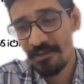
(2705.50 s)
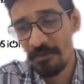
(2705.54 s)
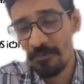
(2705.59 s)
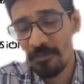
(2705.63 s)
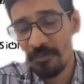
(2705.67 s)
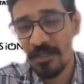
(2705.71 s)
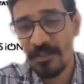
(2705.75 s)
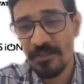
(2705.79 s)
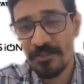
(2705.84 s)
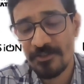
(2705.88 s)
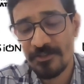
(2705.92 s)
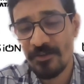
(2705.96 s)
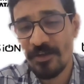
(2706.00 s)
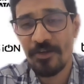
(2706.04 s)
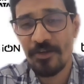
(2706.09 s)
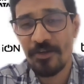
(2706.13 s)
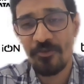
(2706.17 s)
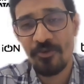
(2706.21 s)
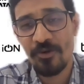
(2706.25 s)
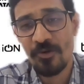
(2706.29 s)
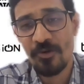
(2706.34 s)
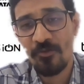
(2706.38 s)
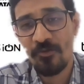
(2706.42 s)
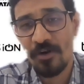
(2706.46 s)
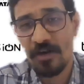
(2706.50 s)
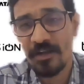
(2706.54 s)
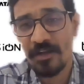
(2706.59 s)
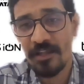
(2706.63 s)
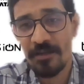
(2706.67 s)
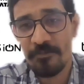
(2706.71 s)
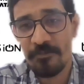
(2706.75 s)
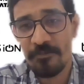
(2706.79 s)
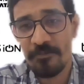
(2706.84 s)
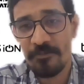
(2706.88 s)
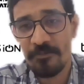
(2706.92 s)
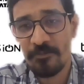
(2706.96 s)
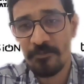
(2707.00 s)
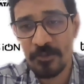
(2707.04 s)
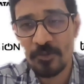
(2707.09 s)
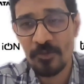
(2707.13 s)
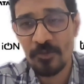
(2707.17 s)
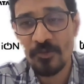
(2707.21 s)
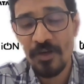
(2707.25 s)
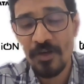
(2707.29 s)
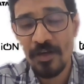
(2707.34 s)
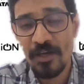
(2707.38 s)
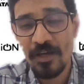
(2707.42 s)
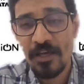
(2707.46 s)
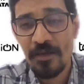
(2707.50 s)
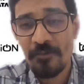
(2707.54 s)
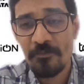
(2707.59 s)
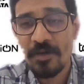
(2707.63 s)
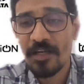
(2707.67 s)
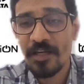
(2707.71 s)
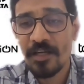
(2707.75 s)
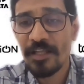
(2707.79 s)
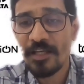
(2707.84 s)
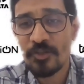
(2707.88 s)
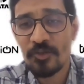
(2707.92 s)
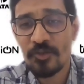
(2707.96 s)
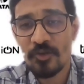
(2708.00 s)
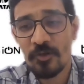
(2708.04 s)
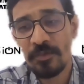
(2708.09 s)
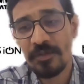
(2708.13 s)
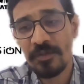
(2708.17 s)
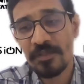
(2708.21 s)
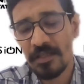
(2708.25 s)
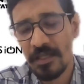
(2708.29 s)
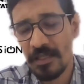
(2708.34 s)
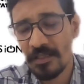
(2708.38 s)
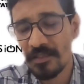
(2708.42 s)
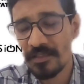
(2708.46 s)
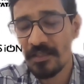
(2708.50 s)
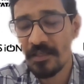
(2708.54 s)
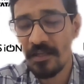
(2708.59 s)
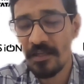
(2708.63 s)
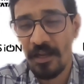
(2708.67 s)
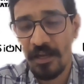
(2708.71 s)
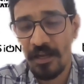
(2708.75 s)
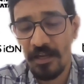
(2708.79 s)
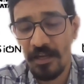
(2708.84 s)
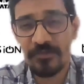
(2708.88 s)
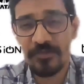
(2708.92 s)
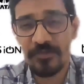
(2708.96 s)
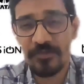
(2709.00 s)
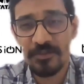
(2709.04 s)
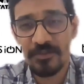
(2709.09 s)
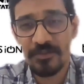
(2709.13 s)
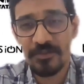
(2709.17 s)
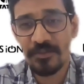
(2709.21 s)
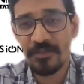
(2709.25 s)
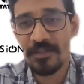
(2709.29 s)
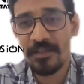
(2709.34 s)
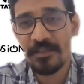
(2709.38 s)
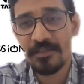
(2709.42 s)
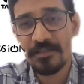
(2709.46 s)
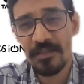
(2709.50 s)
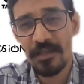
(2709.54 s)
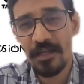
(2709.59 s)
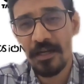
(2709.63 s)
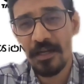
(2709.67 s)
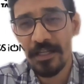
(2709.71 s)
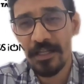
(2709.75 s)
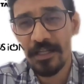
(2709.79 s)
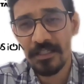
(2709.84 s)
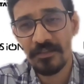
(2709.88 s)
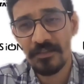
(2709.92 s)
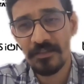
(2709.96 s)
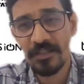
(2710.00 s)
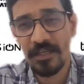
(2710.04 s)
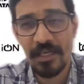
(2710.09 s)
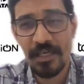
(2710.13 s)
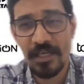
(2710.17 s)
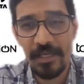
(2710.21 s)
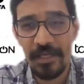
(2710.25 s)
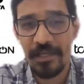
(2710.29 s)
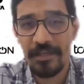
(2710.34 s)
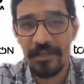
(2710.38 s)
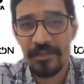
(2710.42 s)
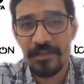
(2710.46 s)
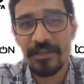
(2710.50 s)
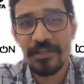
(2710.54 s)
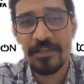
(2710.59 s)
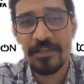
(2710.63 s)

trouble. So I do not want them to go through, but they should be sincere enough. Sincerity is the key.